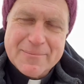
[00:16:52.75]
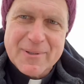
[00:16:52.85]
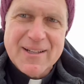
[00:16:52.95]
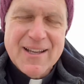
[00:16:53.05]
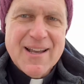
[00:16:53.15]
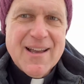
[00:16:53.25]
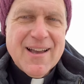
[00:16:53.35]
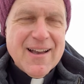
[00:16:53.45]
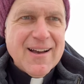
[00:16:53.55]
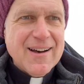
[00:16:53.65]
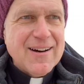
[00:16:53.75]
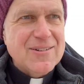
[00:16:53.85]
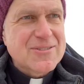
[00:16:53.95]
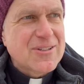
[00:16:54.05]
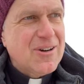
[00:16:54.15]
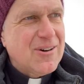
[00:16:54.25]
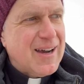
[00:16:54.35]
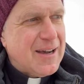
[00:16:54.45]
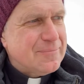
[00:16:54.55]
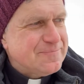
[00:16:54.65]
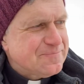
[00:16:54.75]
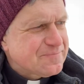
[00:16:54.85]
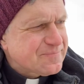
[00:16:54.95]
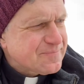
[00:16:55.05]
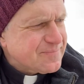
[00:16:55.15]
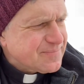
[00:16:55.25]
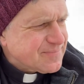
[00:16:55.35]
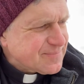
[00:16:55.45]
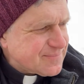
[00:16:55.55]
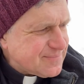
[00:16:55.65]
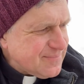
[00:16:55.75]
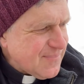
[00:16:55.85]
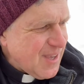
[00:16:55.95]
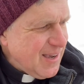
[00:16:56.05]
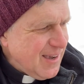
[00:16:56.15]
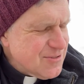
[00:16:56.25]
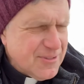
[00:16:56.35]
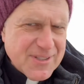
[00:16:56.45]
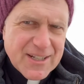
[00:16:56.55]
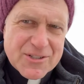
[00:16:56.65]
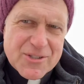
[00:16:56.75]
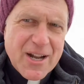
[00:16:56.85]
But also, I was visiting a church.